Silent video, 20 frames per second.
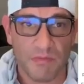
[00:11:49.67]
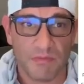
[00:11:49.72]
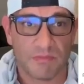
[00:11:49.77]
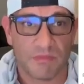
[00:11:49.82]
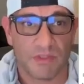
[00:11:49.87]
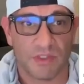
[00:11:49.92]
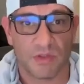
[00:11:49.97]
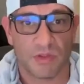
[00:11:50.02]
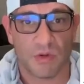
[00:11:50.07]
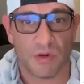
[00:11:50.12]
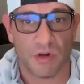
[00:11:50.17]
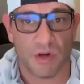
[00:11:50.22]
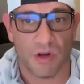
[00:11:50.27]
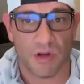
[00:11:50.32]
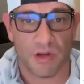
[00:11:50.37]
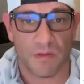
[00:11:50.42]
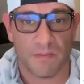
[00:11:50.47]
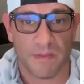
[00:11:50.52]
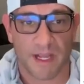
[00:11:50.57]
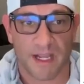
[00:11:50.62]
store all
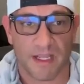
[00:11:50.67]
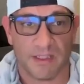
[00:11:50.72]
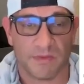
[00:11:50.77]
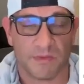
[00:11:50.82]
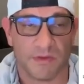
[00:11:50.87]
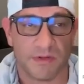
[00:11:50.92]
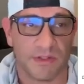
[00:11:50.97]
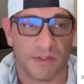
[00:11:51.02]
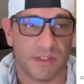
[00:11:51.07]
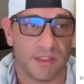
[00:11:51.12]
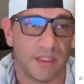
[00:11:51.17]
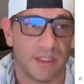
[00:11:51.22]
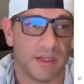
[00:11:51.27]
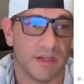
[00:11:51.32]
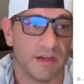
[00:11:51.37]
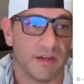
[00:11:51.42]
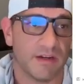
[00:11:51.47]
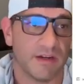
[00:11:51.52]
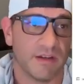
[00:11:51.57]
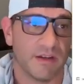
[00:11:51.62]
your passwords
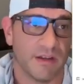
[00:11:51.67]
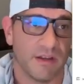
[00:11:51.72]
there.